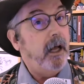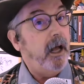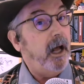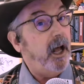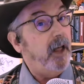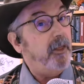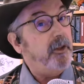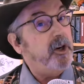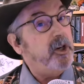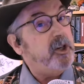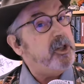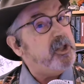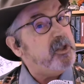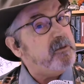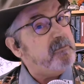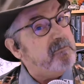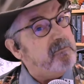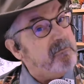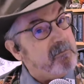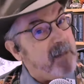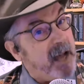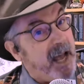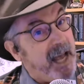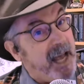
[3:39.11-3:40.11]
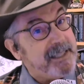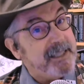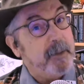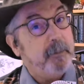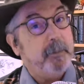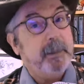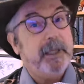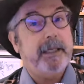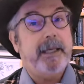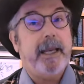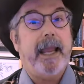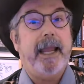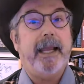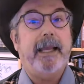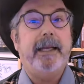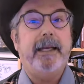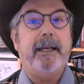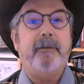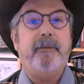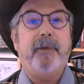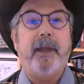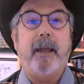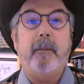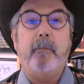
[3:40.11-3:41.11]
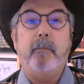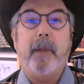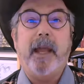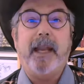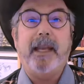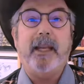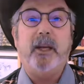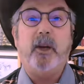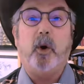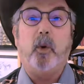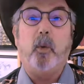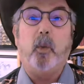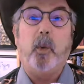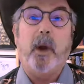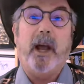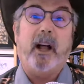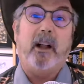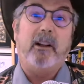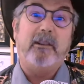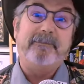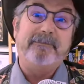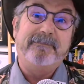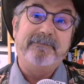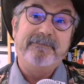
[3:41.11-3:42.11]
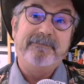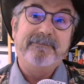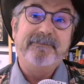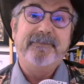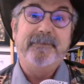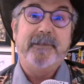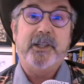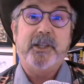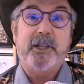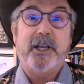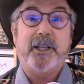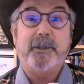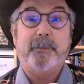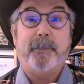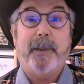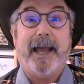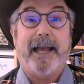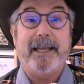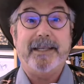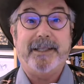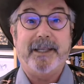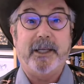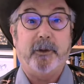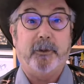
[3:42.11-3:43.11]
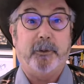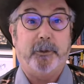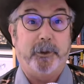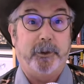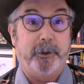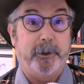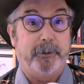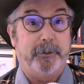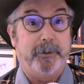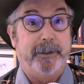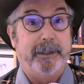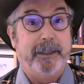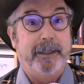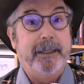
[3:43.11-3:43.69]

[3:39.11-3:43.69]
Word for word: others possibly negative, and many are, well, just passing through.